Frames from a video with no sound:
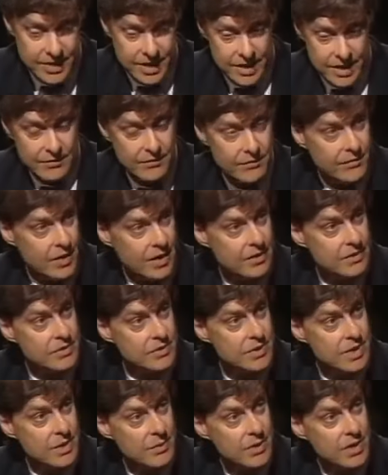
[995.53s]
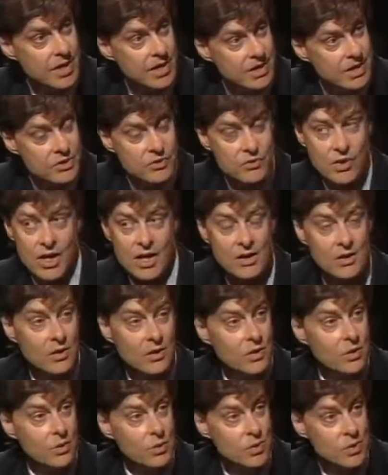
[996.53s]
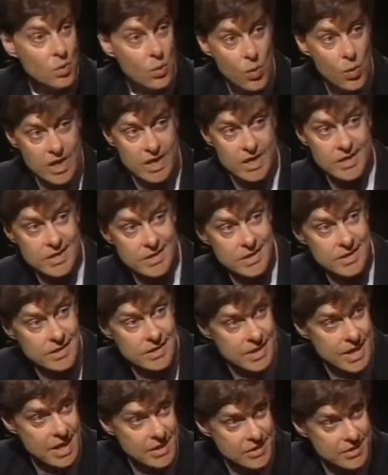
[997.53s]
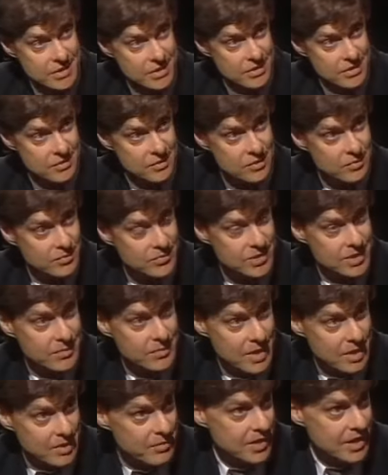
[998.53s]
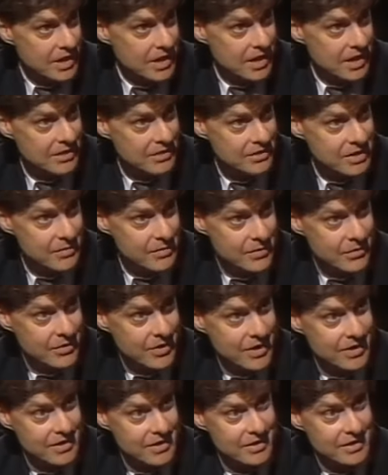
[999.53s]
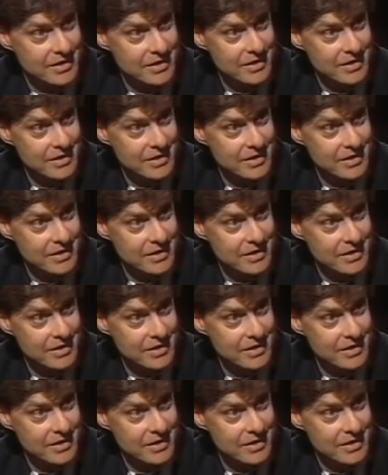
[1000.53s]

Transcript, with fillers: I found someone in Israel who was a witness to this accident, who'd somehow been allowed to emigrate,